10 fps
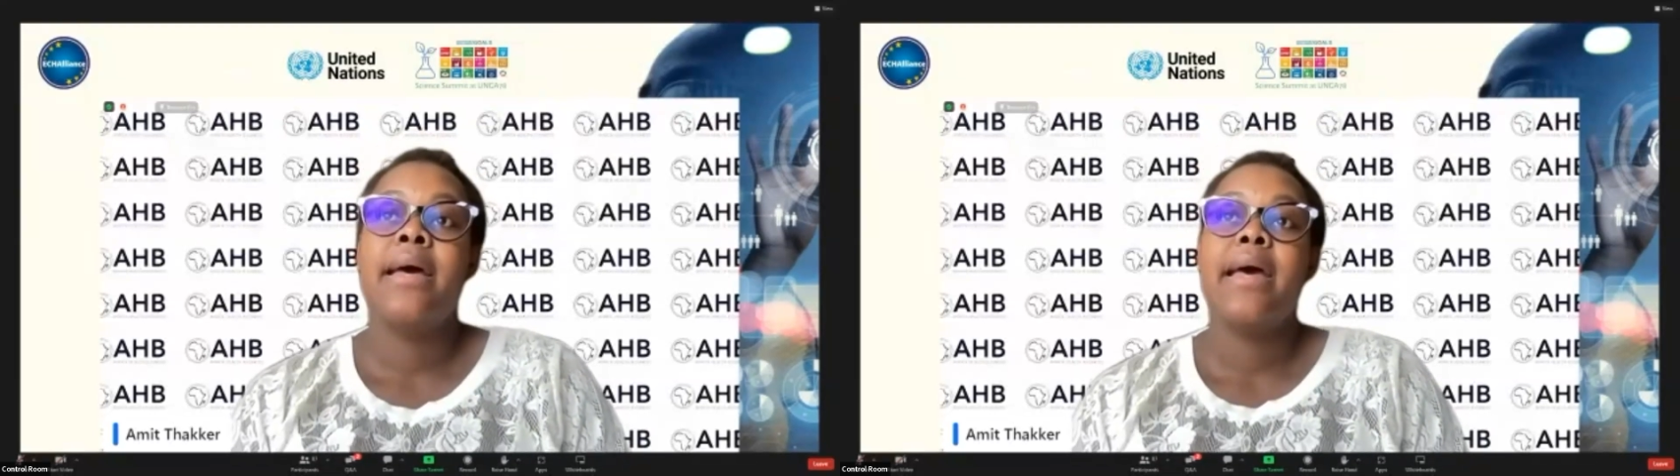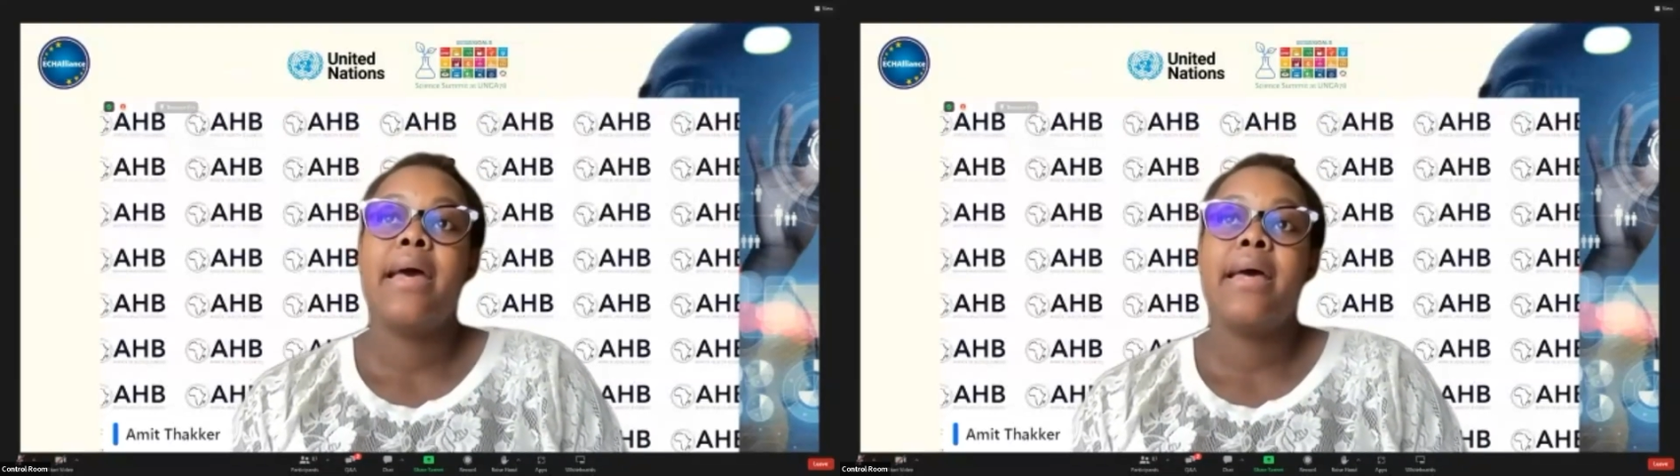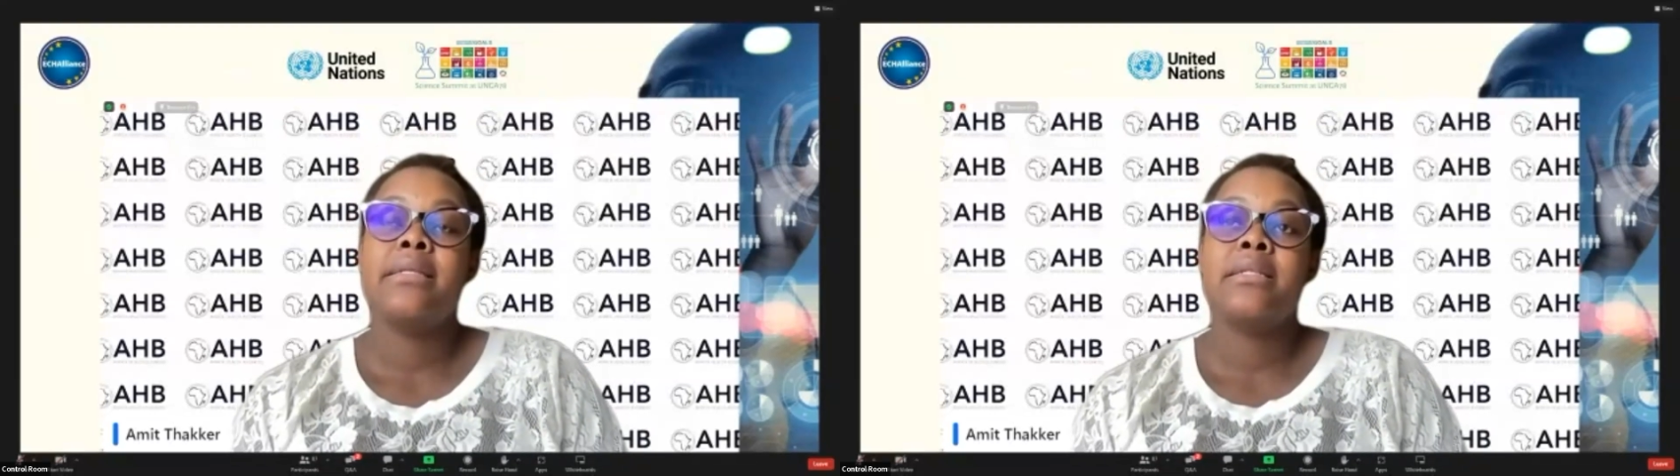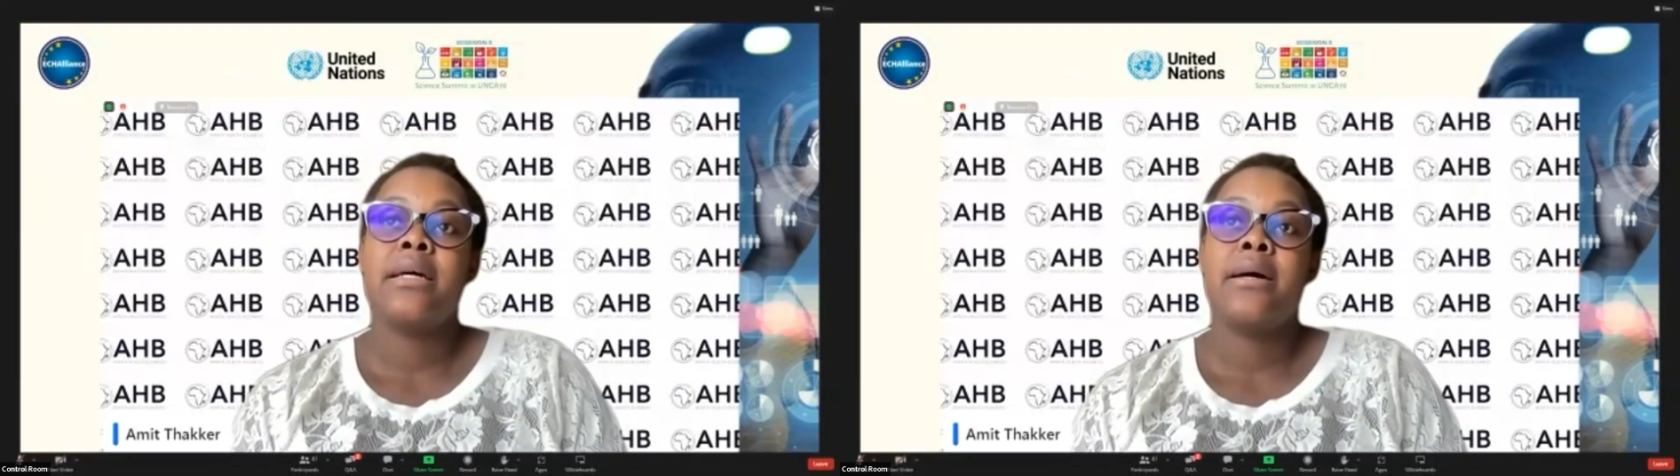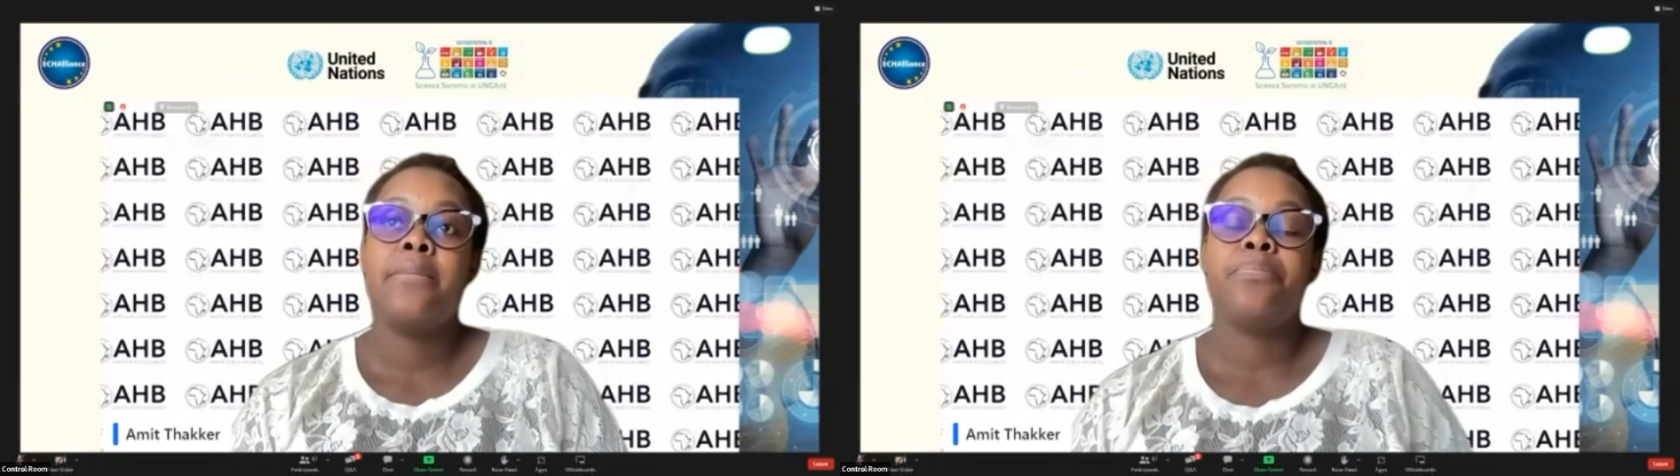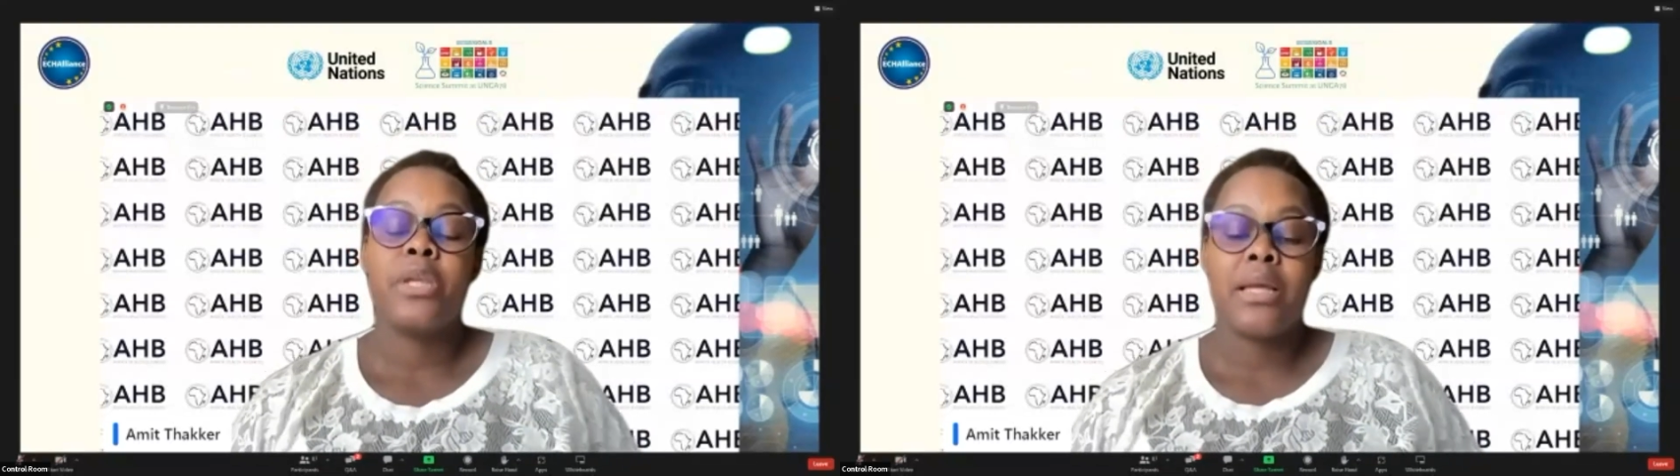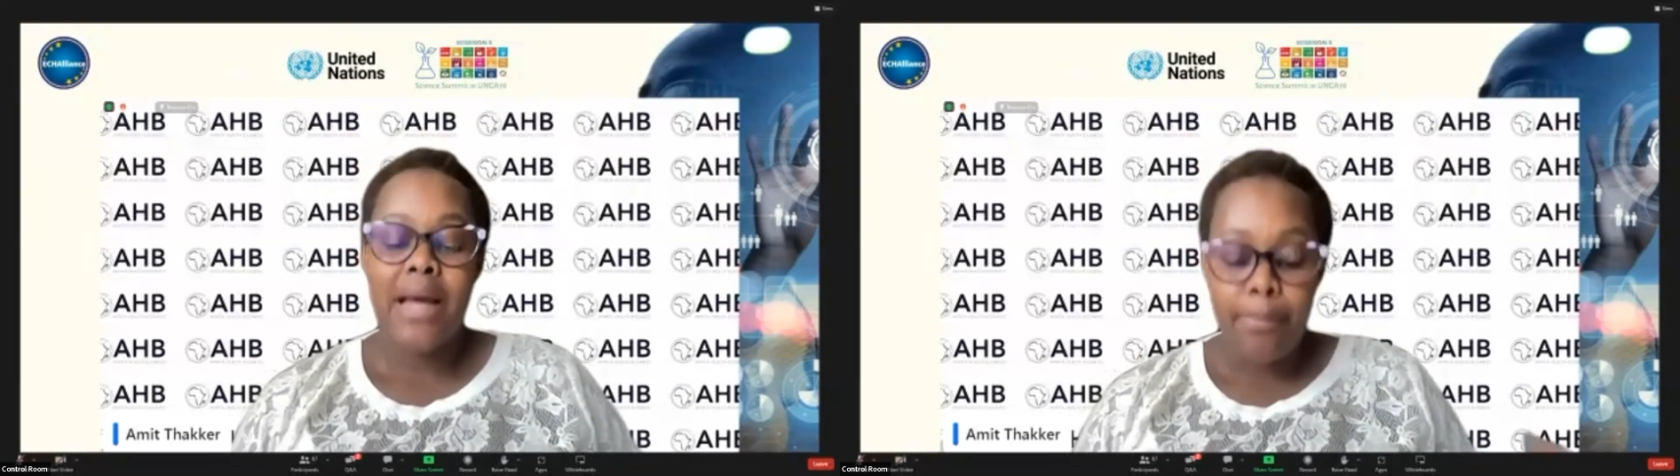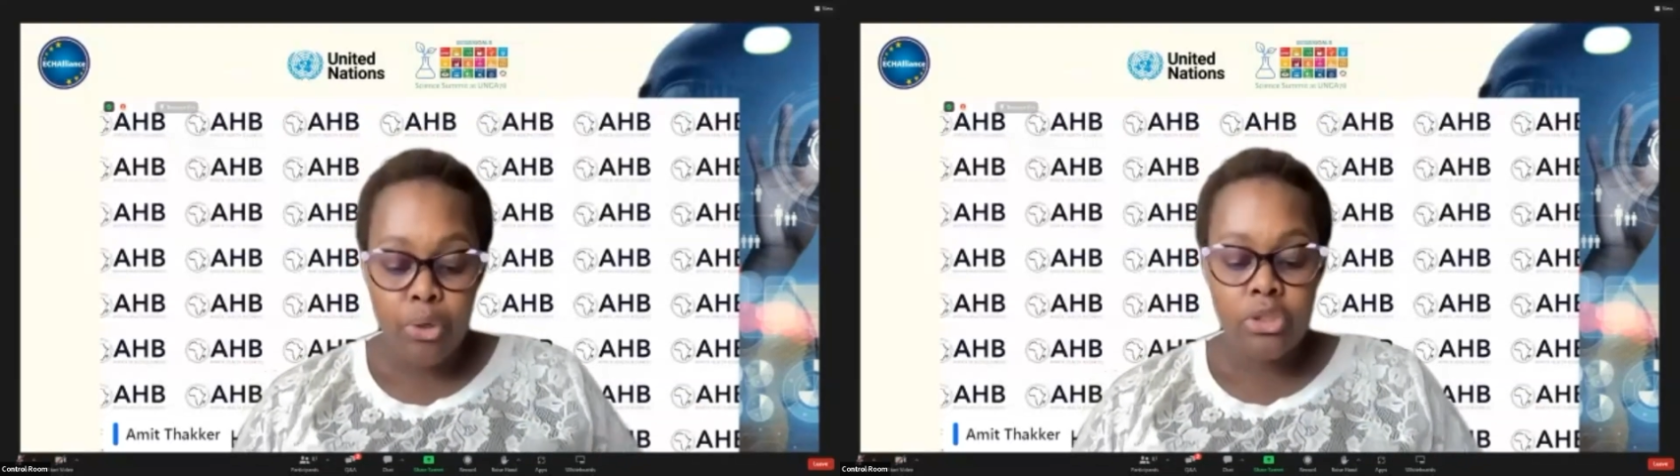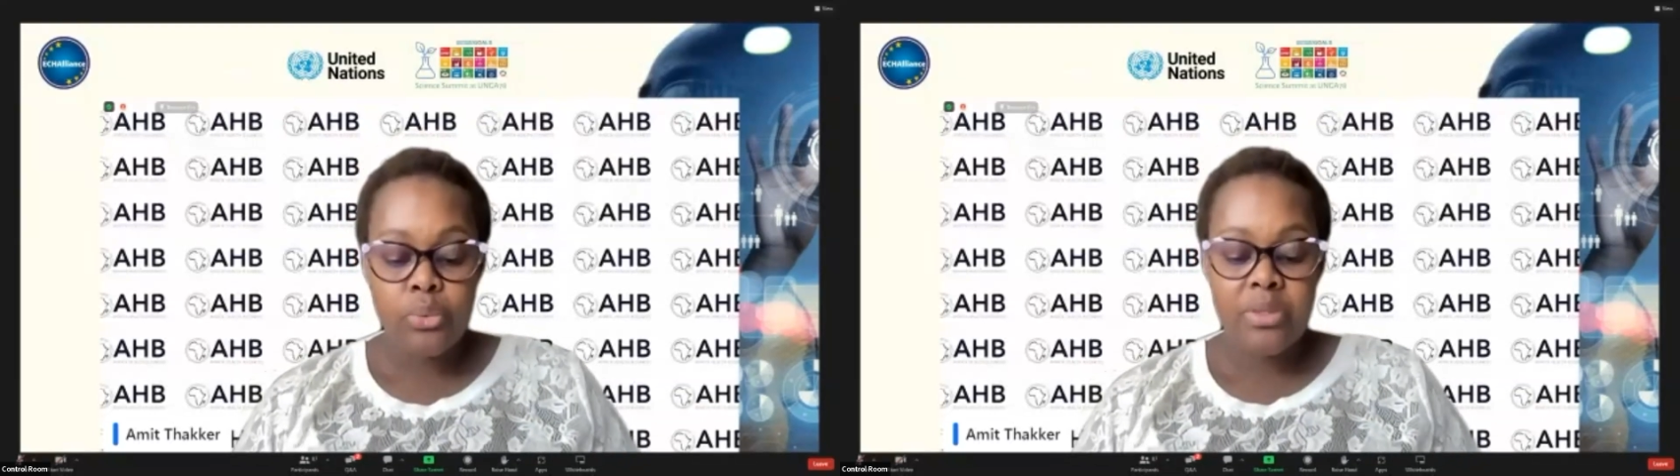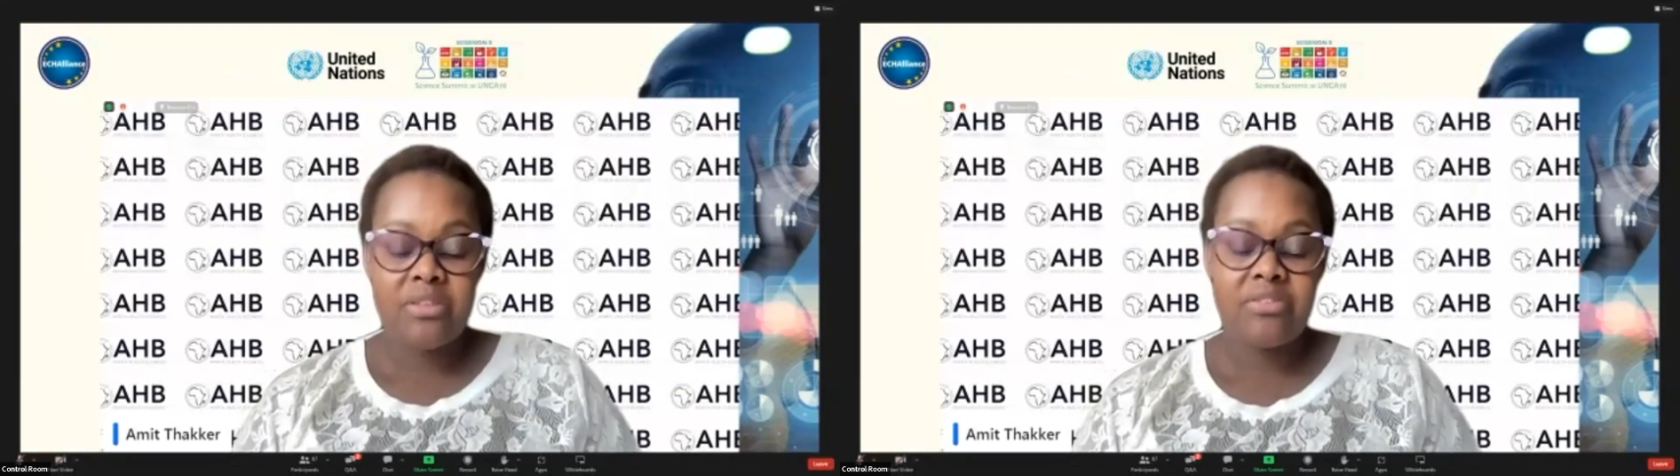And coupled
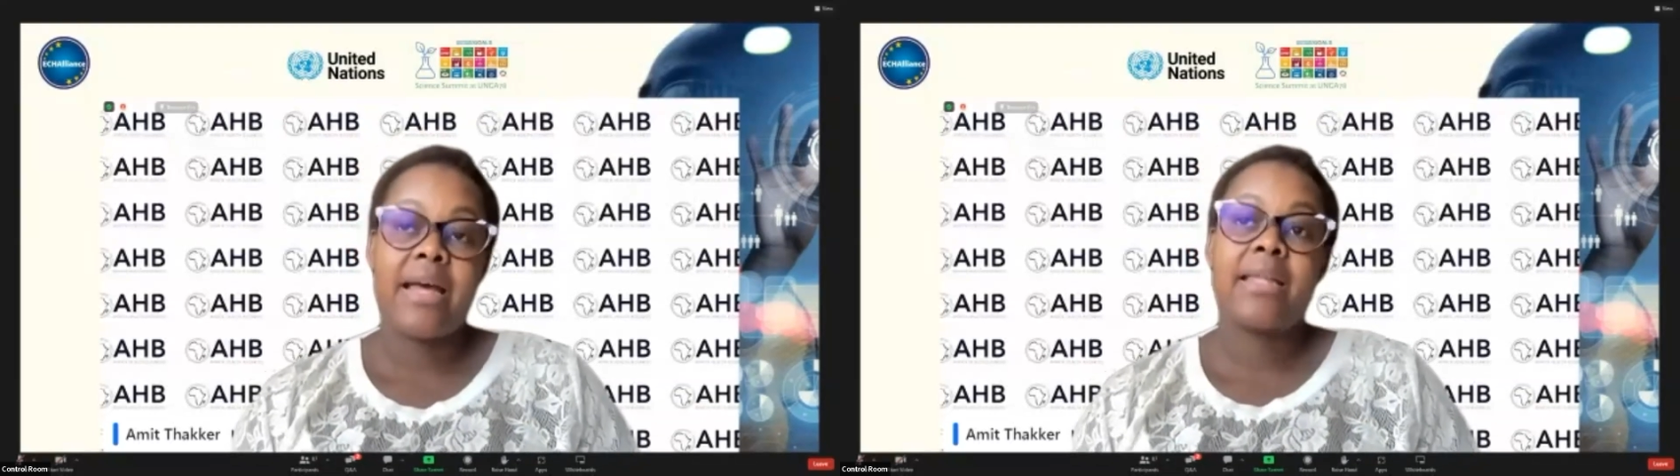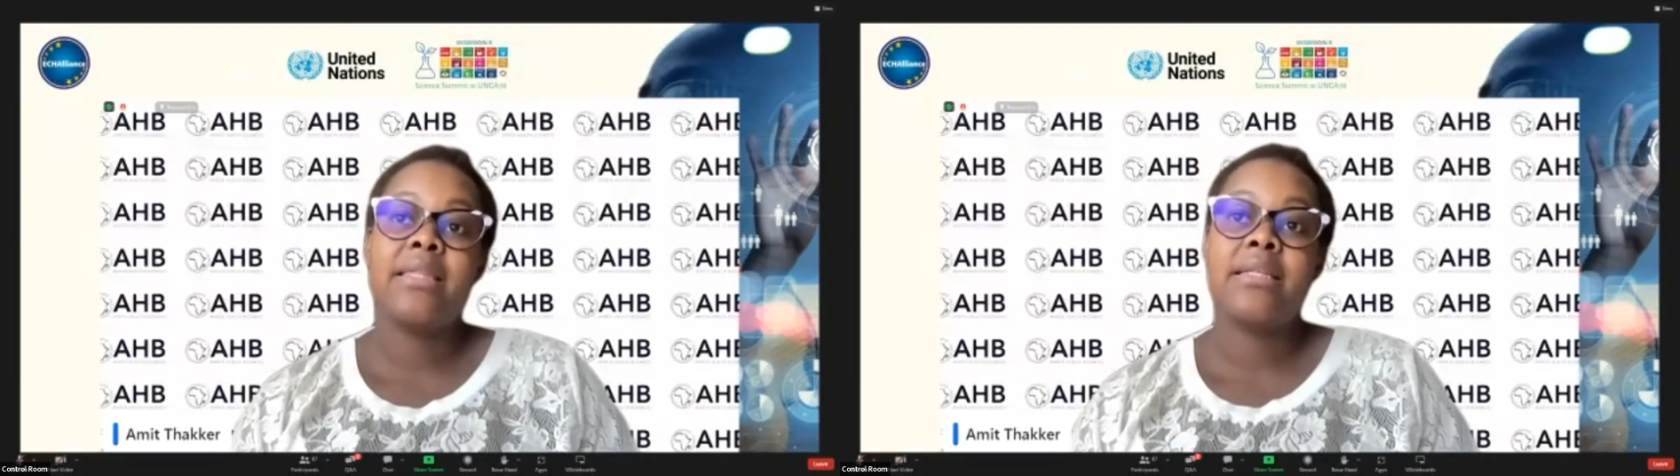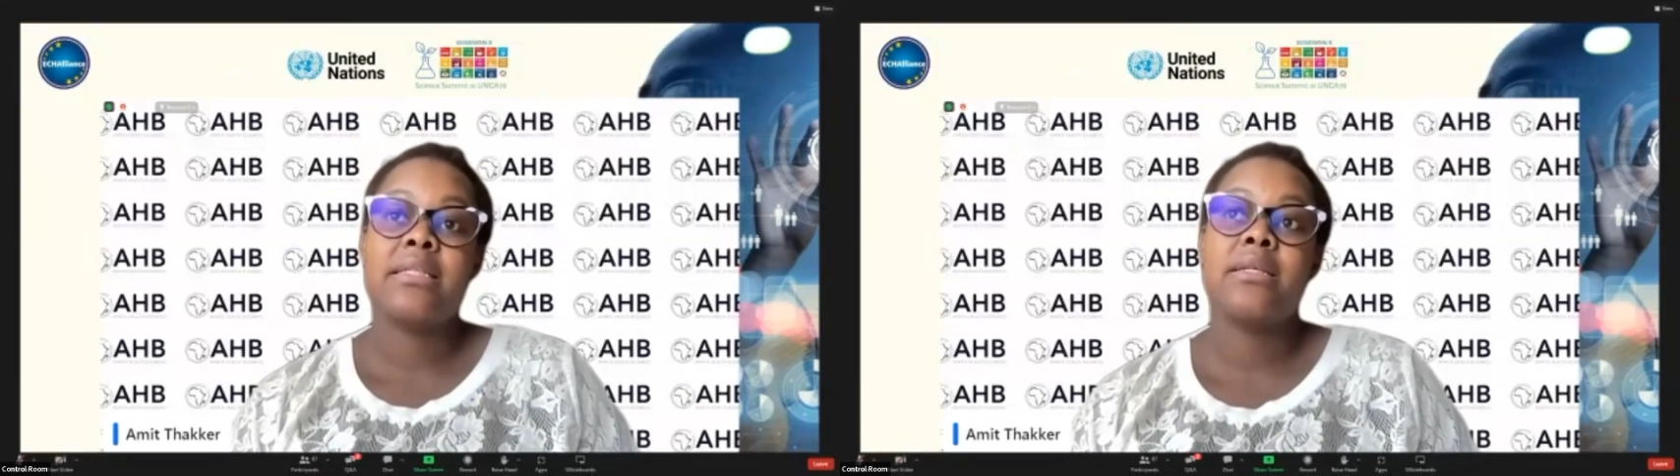with the fact that